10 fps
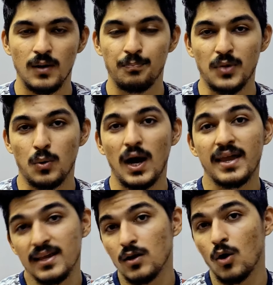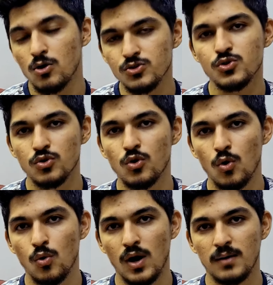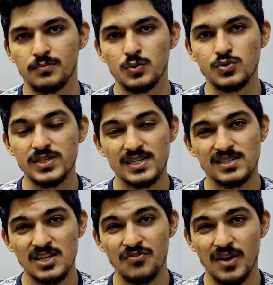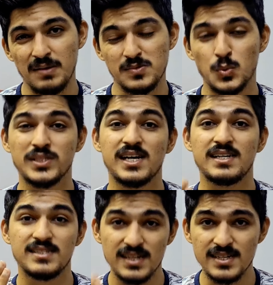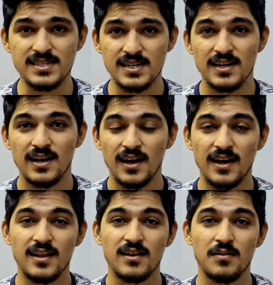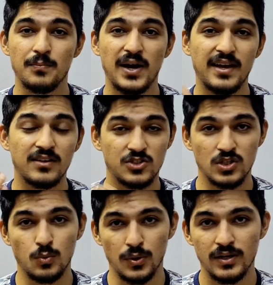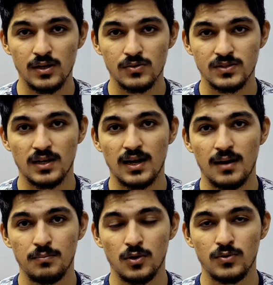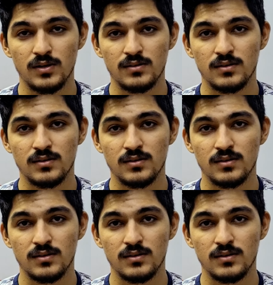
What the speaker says: Now I can also go up to 60 frames, which I did in my initial videos that I uploaded